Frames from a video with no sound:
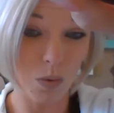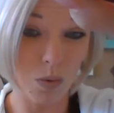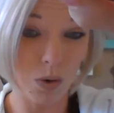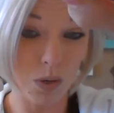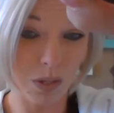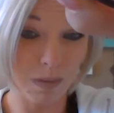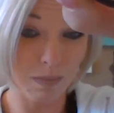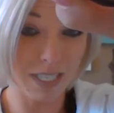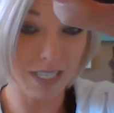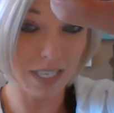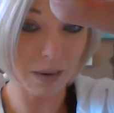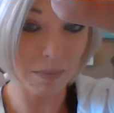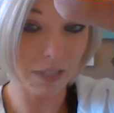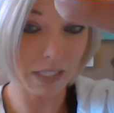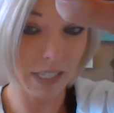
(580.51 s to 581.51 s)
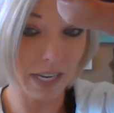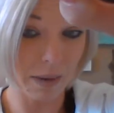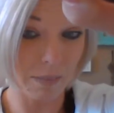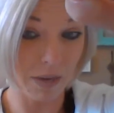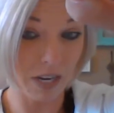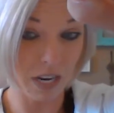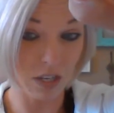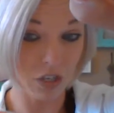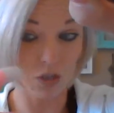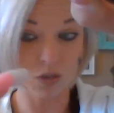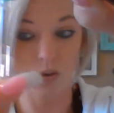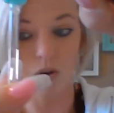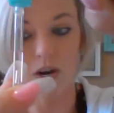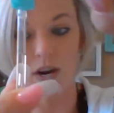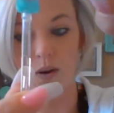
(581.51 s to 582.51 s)
order them separately. I'm not
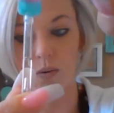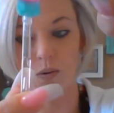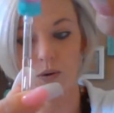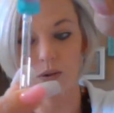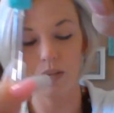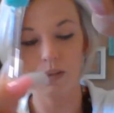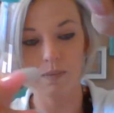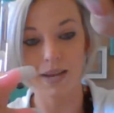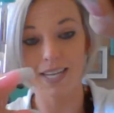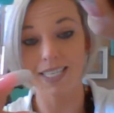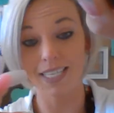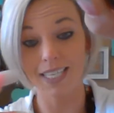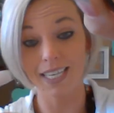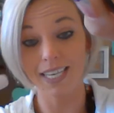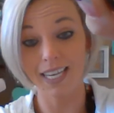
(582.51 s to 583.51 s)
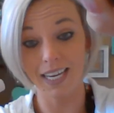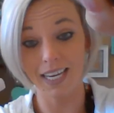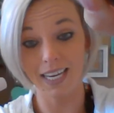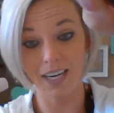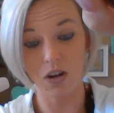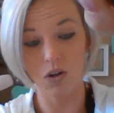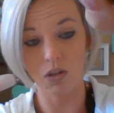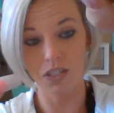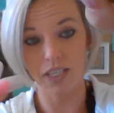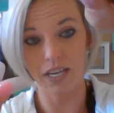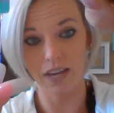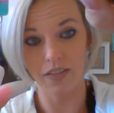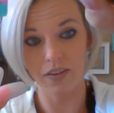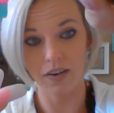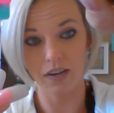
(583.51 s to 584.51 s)
sure. I ordered them as a kit all
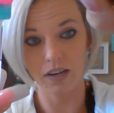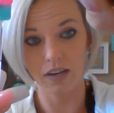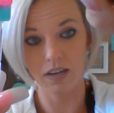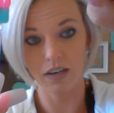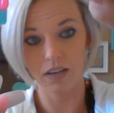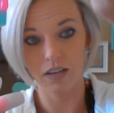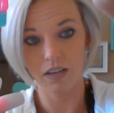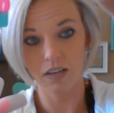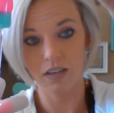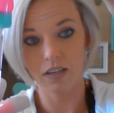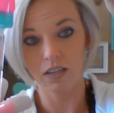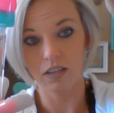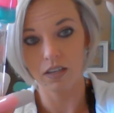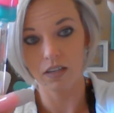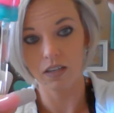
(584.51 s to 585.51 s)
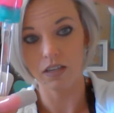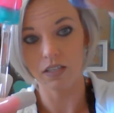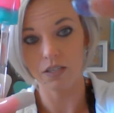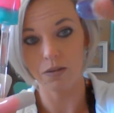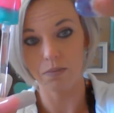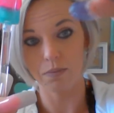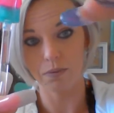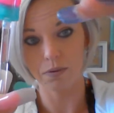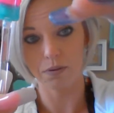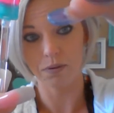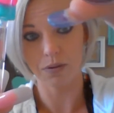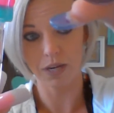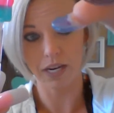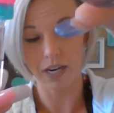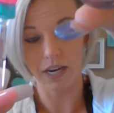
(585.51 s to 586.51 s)
together. It's a
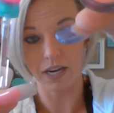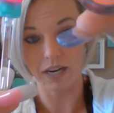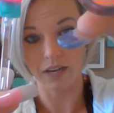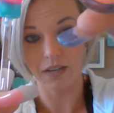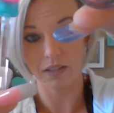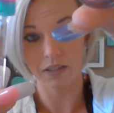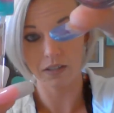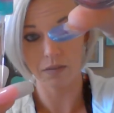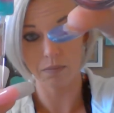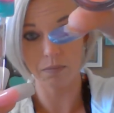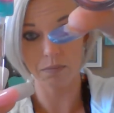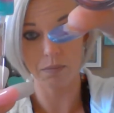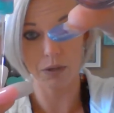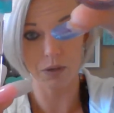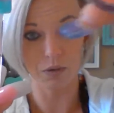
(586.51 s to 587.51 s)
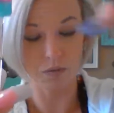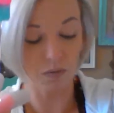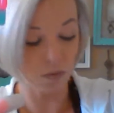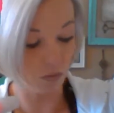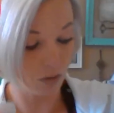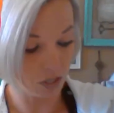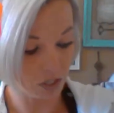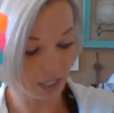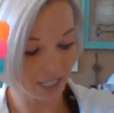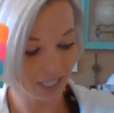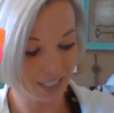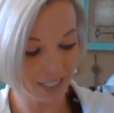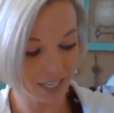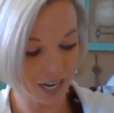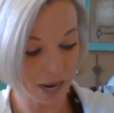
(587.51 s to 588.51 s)
pretty beautiful orange. Like I
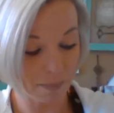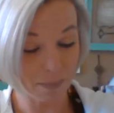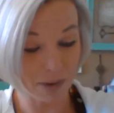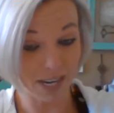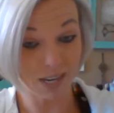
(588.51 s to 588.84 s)
said, I might